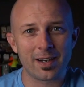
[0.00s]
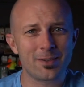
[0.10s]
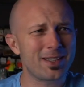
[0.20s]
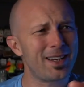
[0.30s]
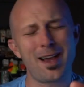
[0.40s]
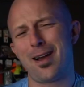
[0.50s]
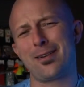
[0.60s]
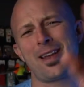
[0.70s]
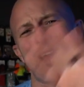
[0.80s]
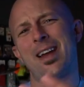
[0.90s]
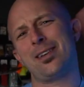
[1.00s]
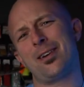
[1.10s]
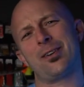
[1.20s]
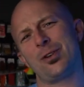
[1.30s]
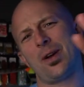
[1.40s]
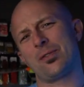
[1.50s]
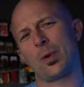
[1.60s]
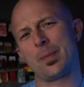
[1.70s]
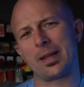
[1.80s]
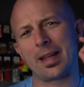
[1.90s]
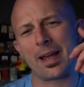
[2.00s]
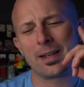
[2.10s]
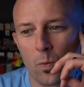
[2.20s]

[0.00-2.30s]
And I was like, "Oh yeah, you don't have to worry about that."